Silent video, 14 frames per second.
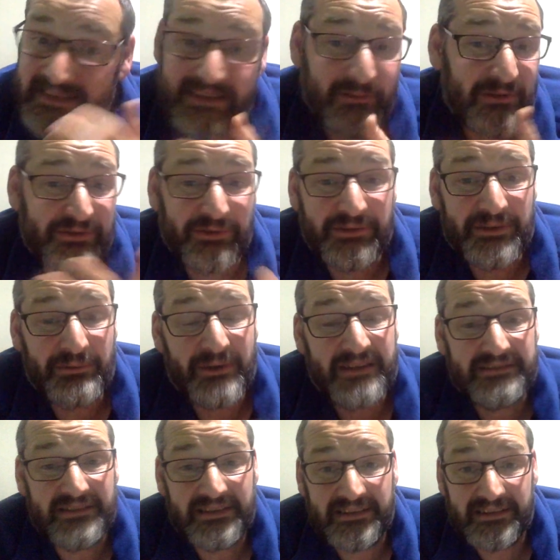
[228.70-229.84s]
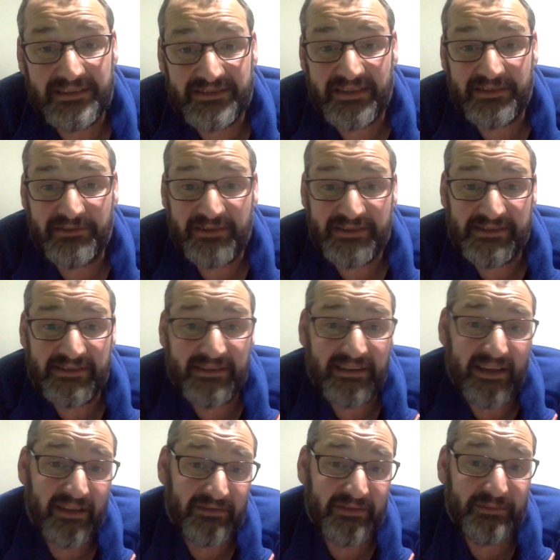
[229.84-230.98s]
there was only one generation
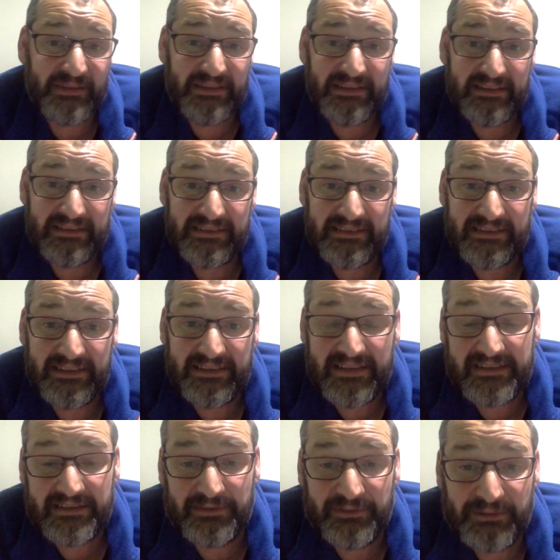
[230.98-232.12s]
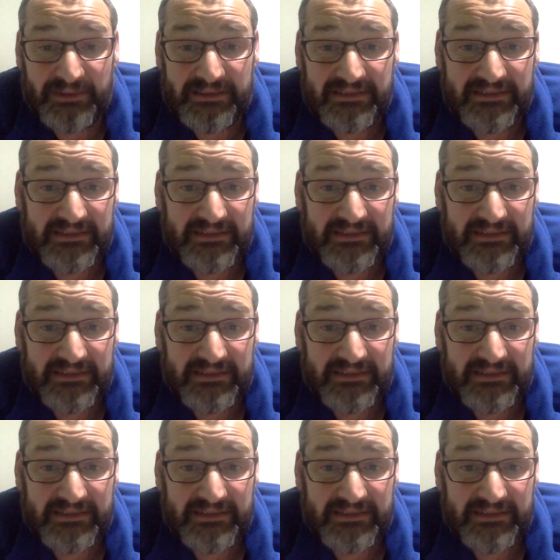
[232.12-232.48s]
after me that had to do it.